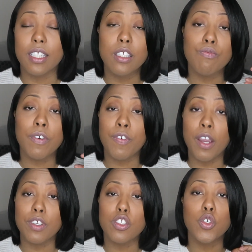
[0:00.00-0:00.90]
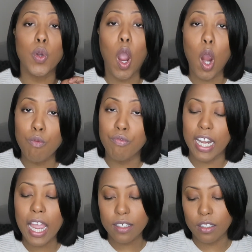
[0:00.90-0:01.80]
So this is referring to home
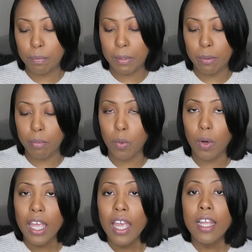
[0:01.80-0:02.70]
relaxers, people.